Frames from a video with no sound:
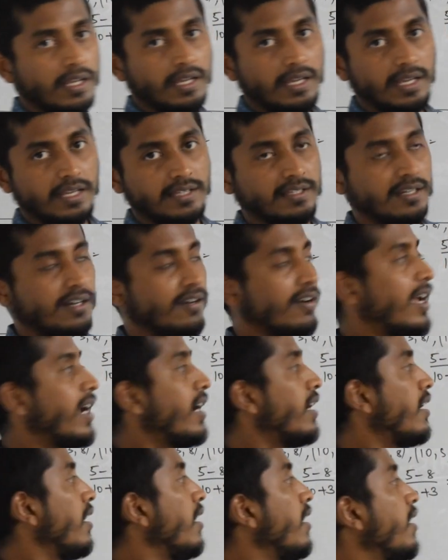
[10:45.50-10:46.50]
Is it
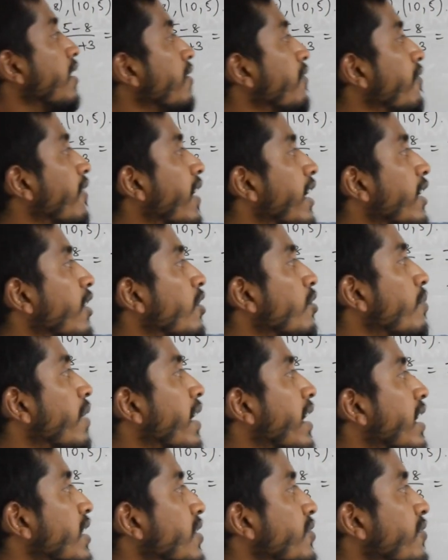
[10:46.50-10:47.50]
right? Y2
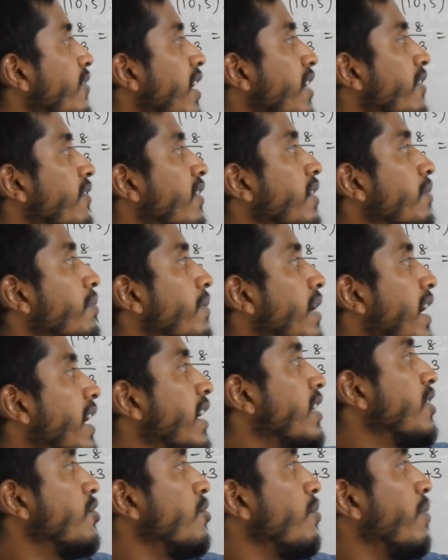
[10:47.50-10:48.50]
minus y1 by
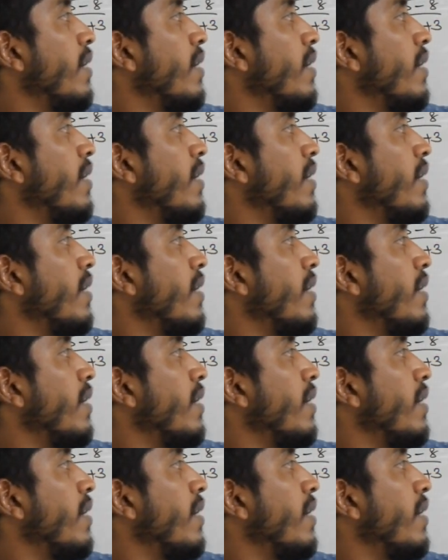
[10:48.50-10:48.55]
x2